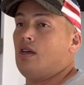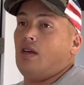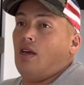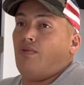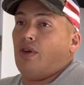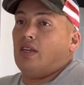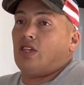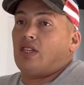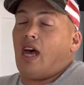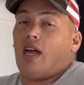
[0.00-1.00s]
if you
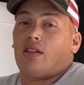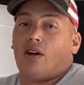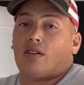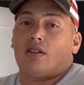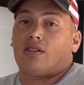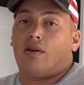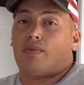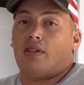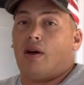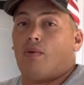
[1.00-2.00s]
just add duct to
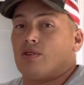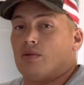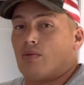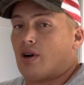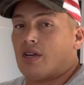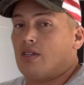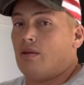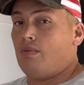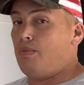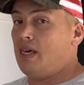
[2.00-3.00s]
something that wasn't working
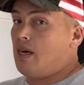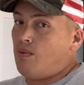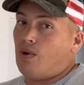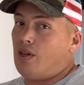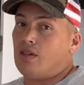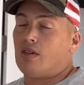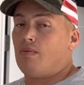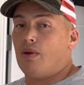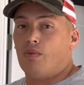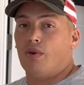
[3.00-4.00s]
to begin with, I
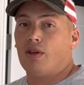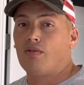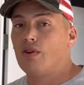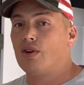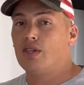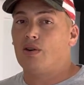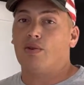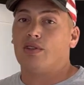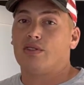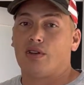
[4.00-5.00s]
mean, what are you really
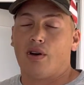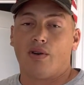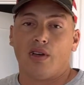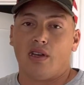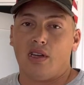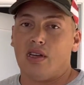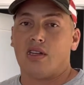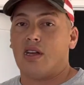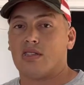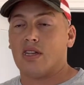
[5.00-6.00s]
doing? So
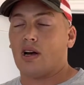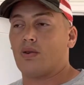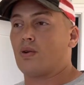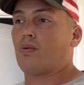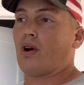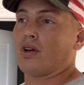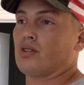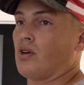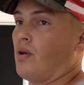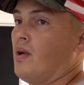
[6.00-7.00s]
it's not going to work.
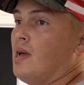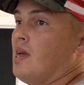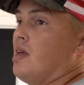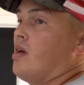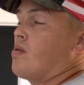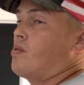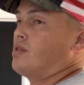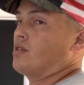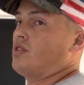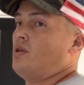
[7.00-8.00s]
So when
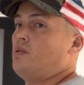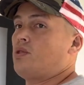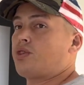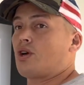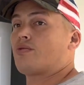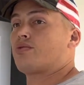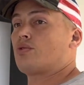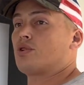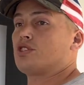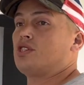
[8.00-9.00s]
you're doing third
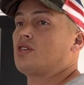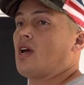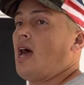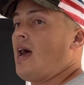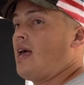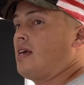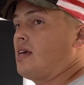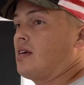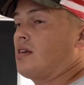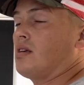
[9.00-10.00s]
floors and you're adding